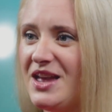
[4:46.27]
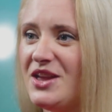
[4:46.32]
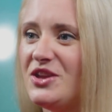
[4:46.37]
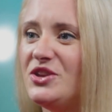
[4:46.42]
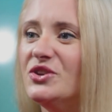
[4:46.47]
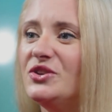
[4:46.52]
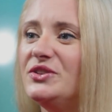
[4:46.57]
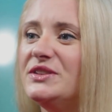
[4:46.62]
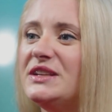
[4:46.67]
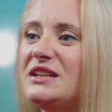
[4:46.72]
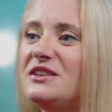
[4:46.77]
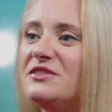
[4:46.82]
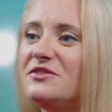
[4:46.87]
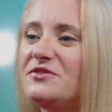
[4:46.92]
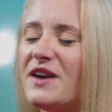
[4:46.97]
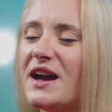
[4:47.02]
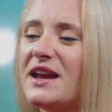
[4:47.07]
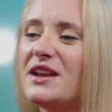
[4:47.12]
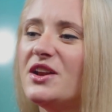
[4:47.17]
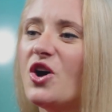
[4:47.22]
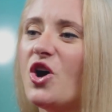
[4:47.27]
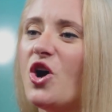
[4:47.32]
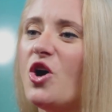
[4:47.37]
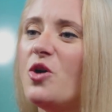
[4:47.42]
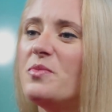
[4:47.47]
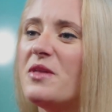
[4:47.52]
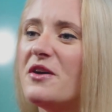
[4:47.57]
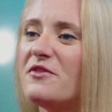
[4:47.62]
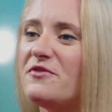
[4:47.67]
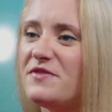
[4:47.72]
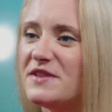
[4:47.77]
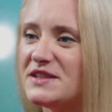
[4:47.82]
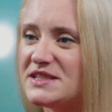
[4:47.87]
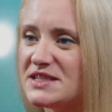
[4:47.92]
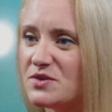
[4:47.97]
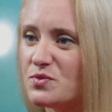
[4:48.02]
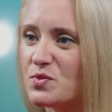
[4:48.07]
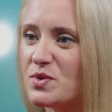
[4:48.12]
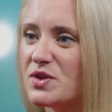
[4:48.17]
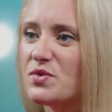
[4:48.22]
You'll need to find a home that fits
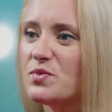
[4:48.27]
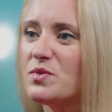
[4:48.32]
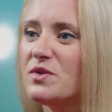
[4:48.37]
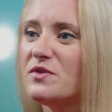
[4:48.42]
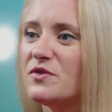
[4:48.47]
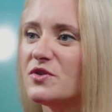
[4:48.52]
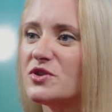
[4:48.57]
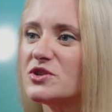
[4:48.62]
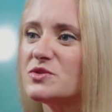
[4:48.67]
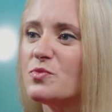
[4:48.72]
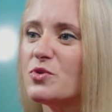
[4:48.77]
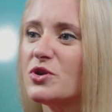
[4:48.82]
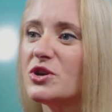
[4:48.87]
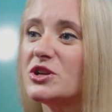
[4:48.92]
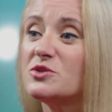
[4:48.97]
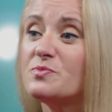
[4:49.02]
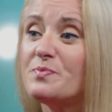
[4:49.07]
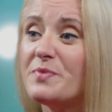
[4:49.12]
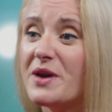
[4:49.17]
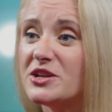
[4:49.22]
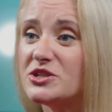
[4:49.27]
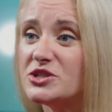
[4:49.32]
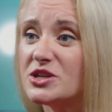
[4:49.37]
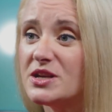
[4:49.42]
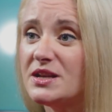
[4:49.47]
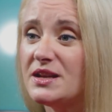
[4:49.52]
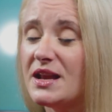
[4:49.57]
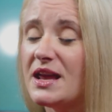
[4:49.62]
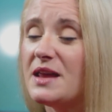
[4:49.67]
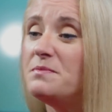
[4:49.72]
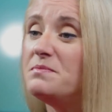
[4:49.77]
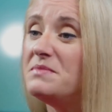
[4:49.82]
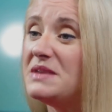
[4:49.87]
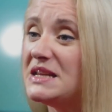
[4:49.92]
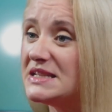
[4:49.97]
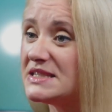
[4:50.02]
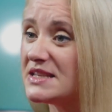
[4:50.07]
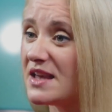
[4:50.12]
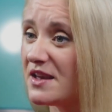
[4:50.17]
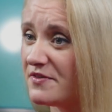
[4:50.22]
in with the reverse mortgage budget and
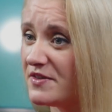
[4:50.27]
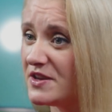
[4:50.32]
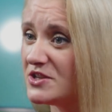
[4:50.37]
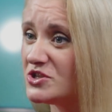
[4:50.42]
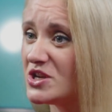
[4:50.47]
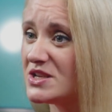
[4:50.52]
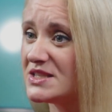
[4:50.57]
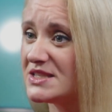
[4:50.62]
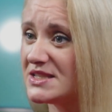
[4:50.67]
meets FHA